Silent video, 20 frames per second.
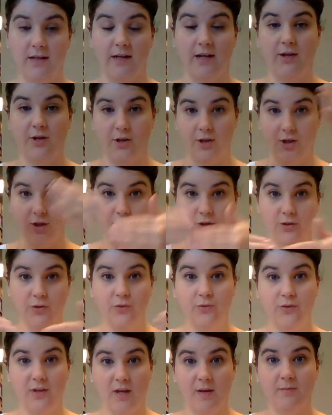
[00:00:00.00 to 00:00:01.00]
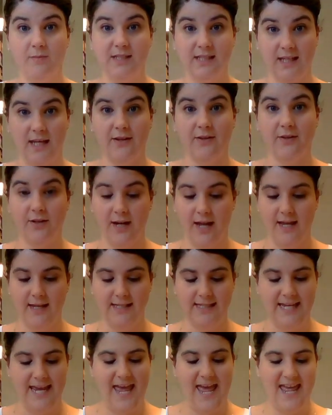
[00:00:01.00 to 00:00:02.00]
You're going to glue them together
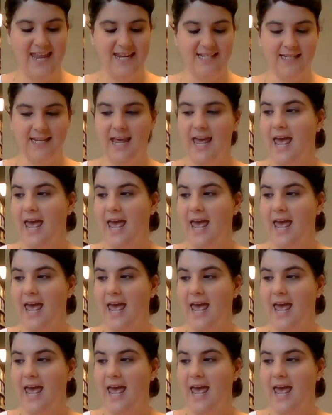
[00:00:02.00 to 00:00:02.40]
end to end.